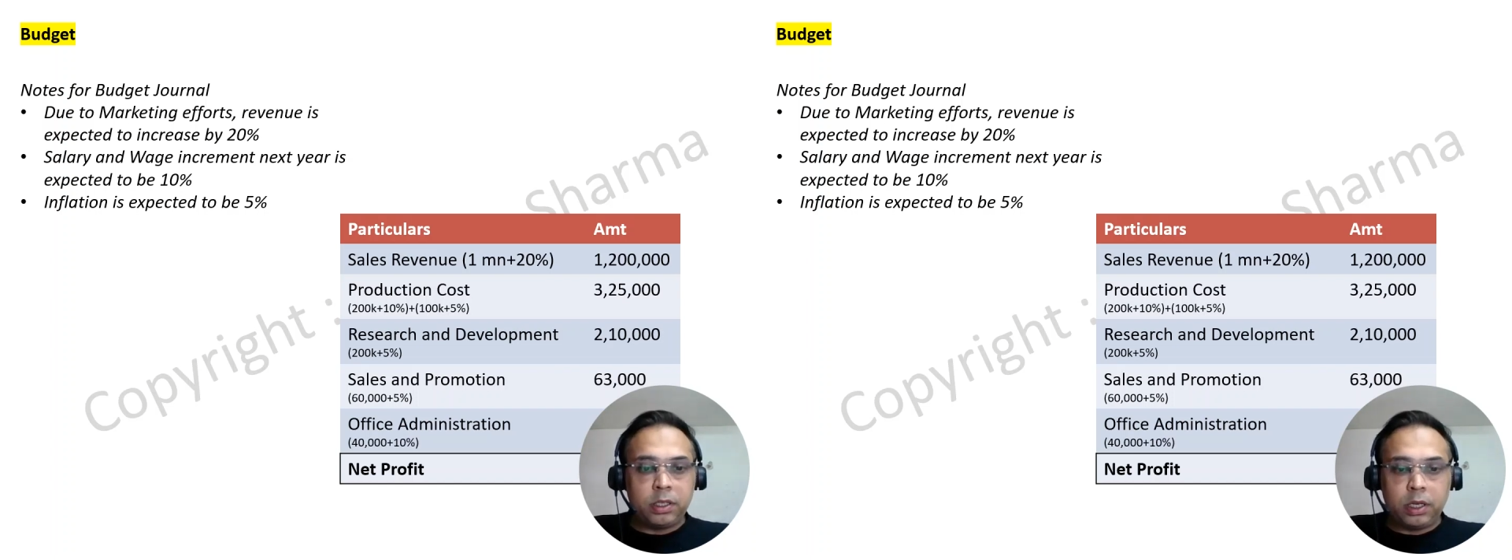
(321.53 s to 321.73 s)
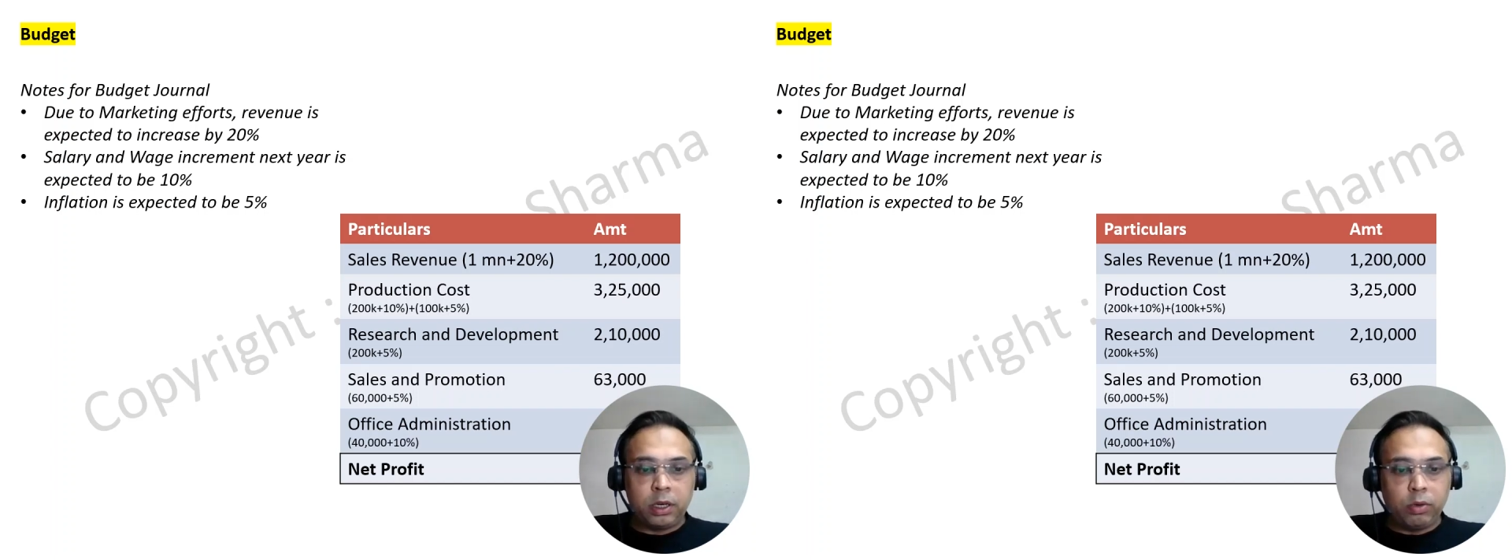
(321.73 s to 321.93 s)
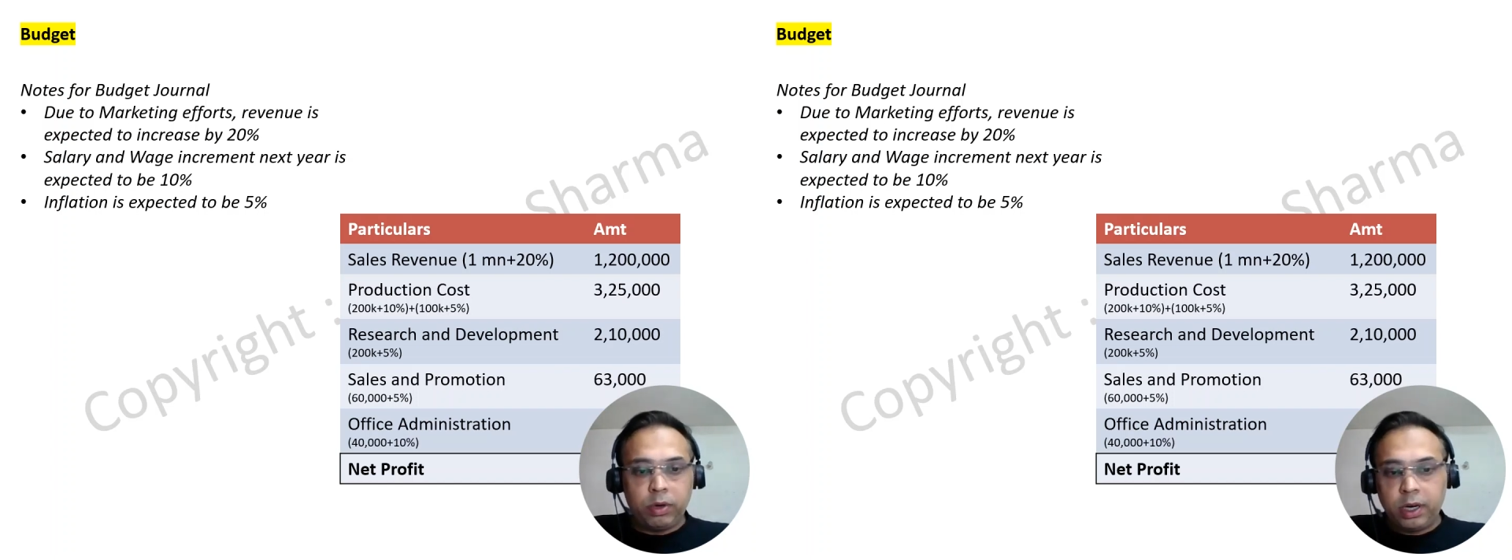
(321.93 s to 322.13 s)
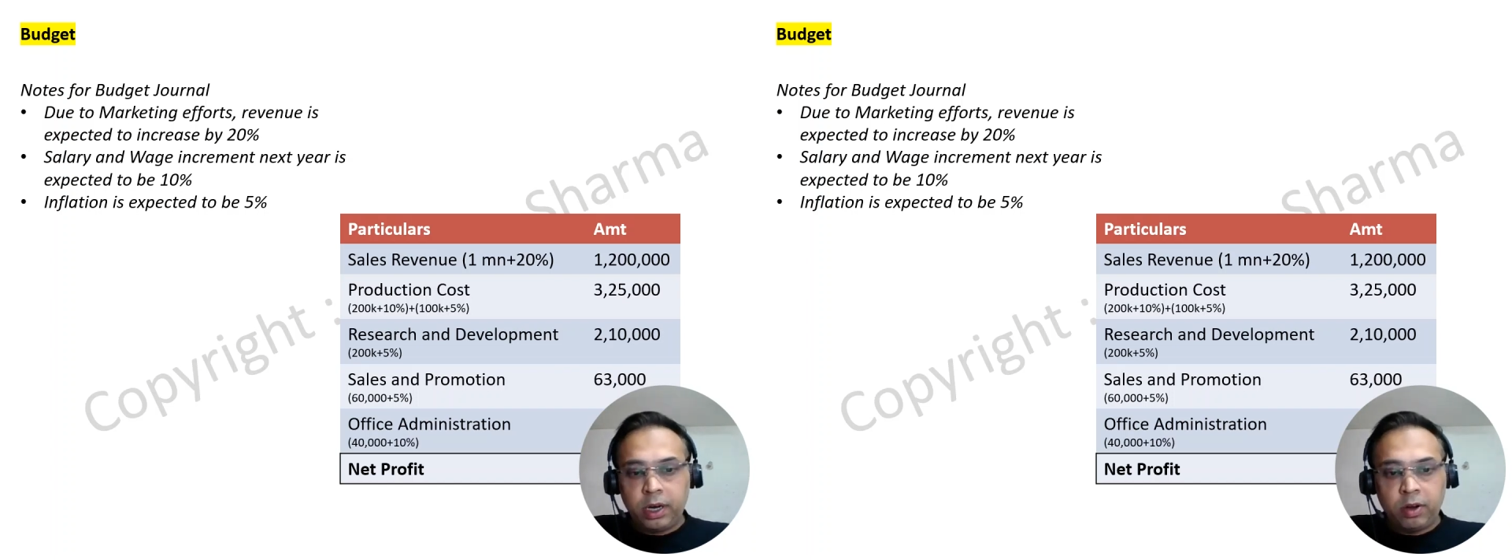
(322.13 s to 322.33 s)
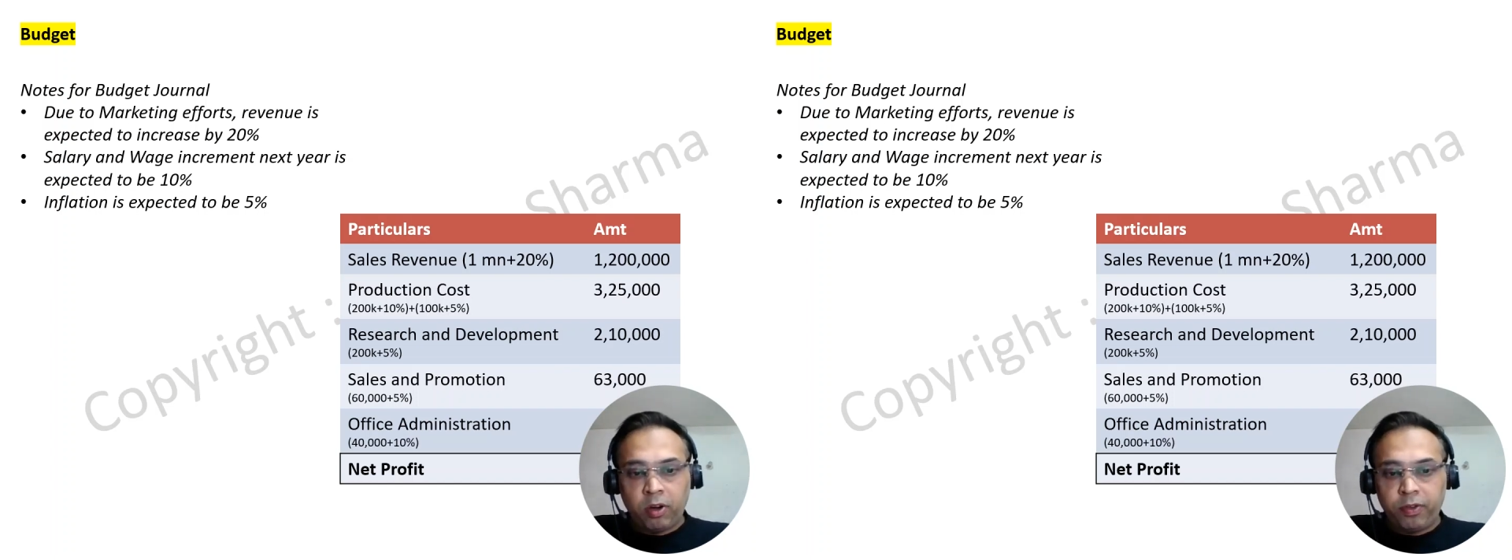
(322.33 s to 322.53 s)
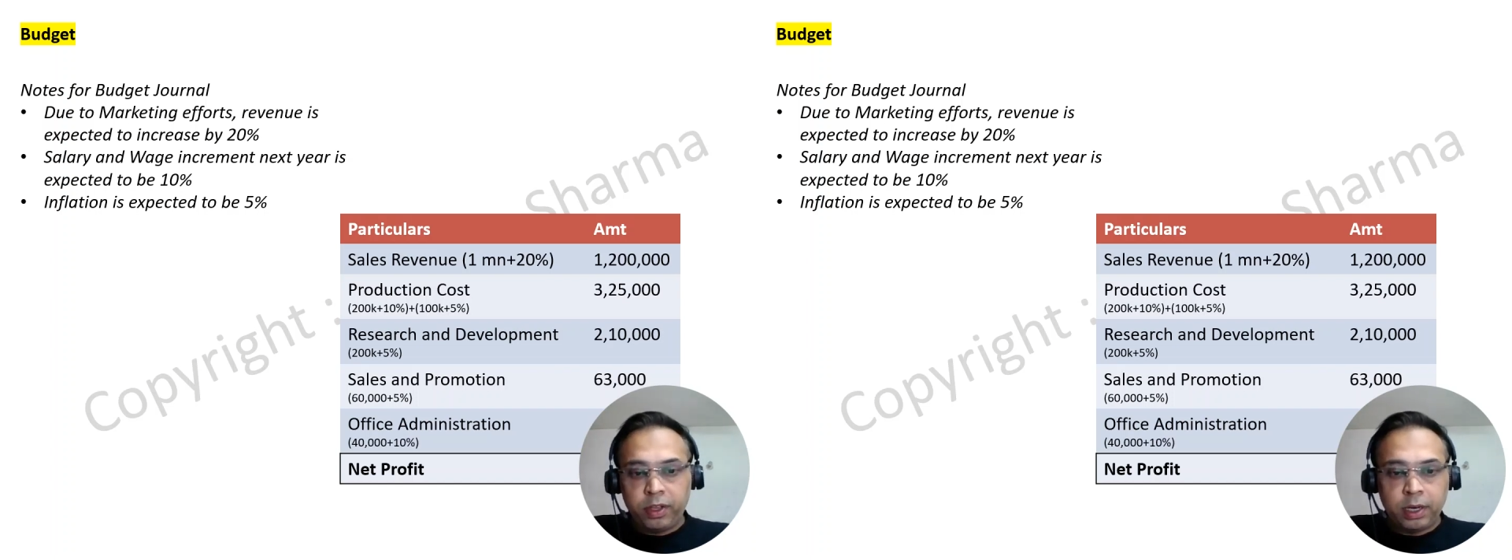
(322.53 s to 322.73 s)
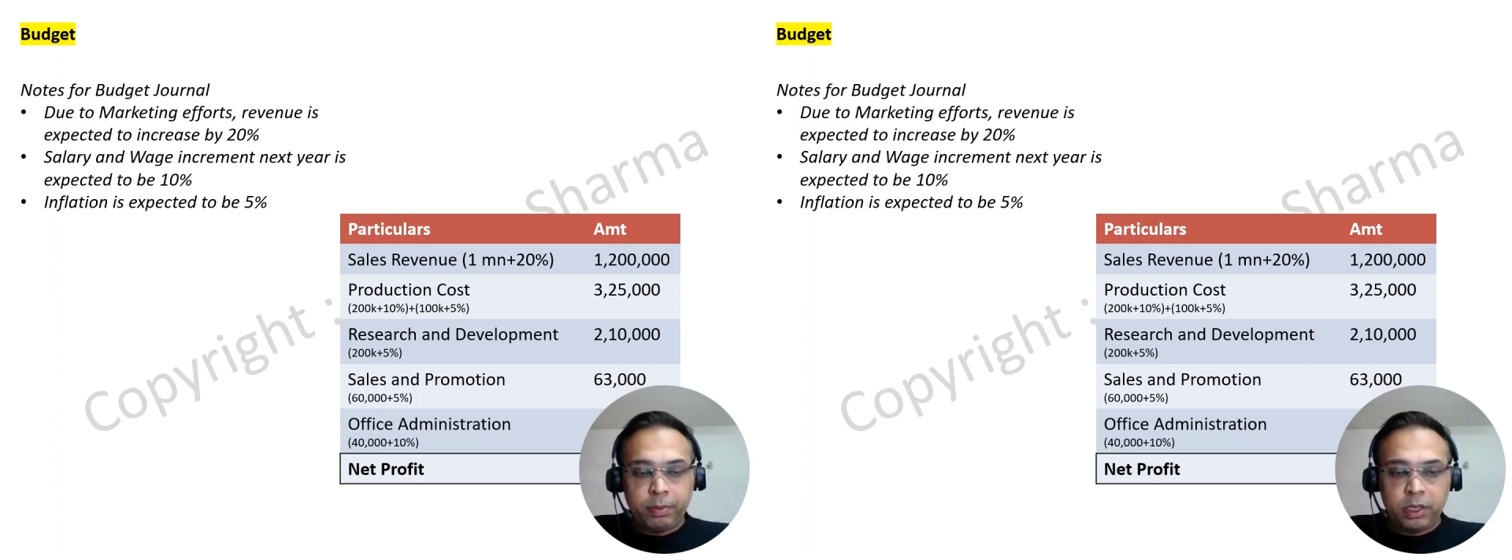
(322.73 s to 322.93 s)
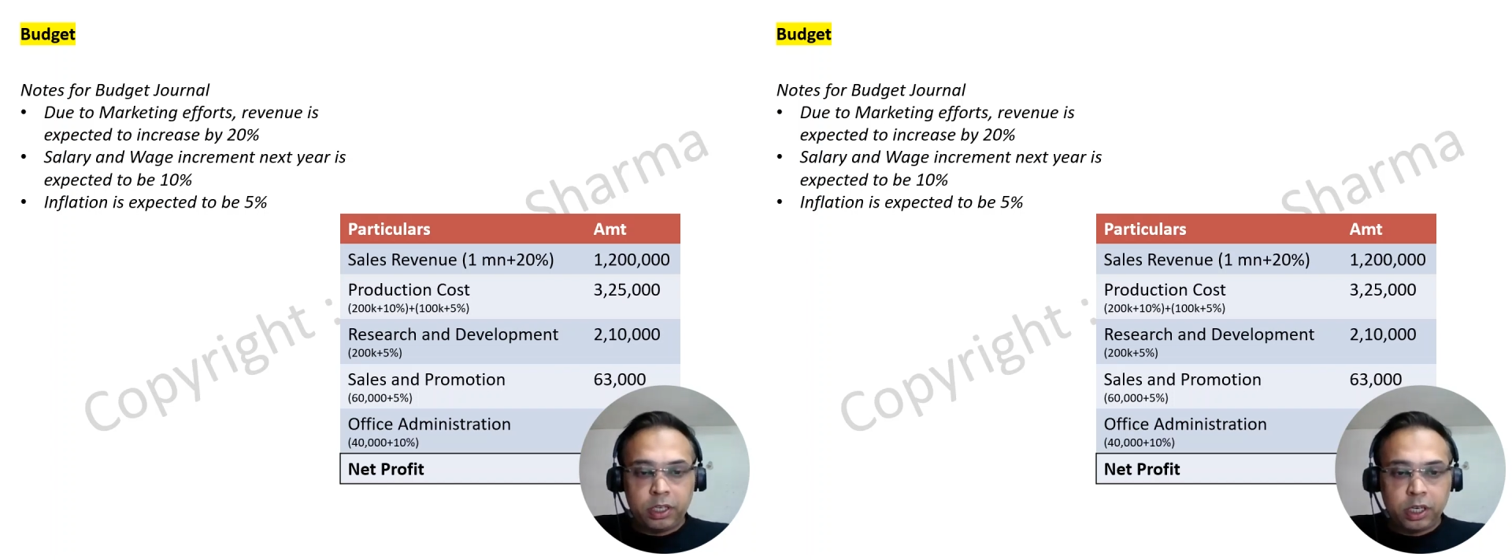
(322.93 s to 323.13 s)
included in office
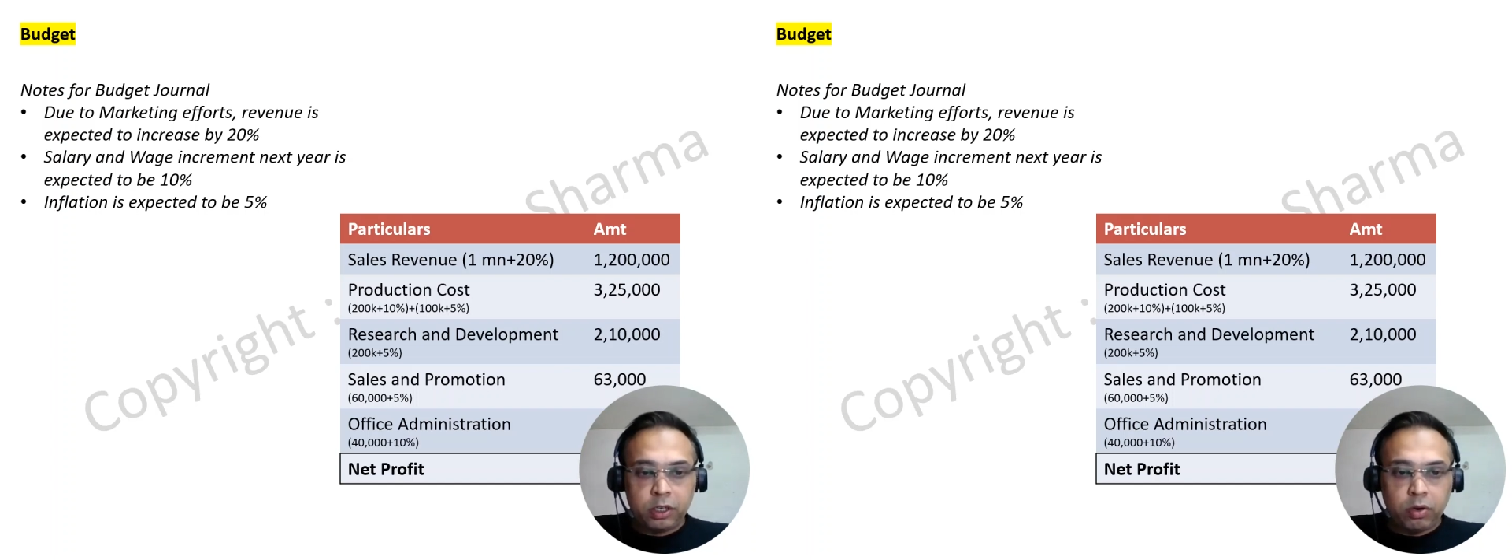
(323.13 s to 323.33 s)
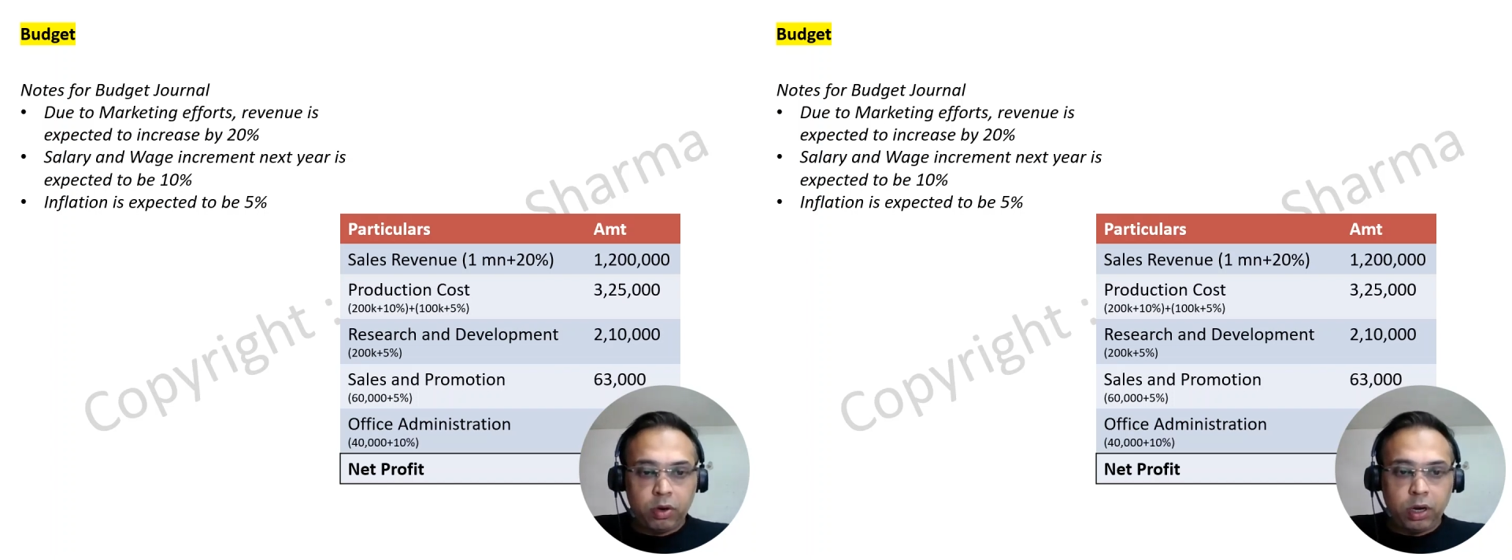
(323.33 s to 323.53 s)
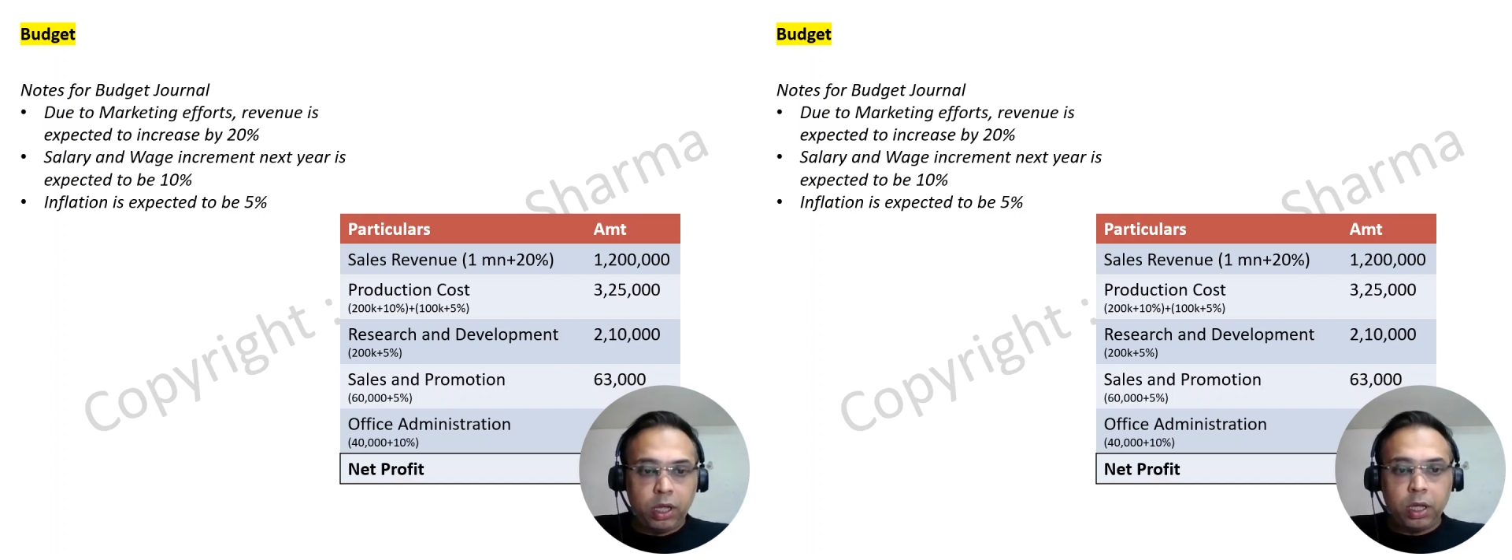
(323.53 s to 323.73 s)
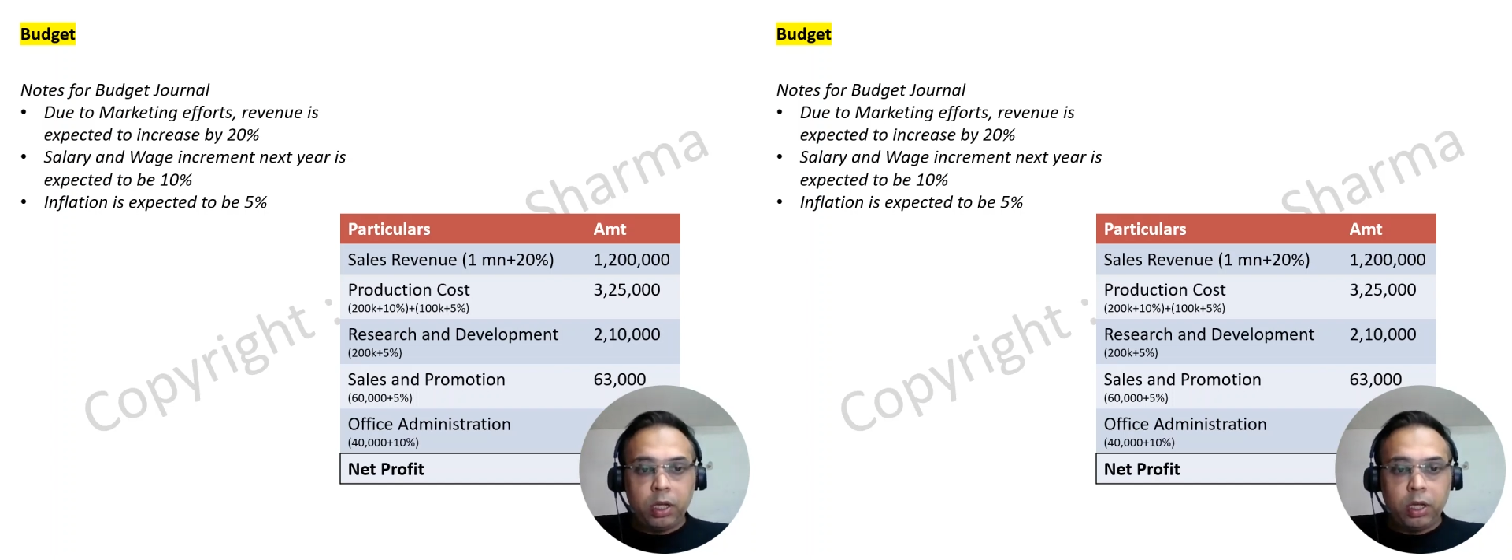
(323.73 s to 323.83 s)
administration only.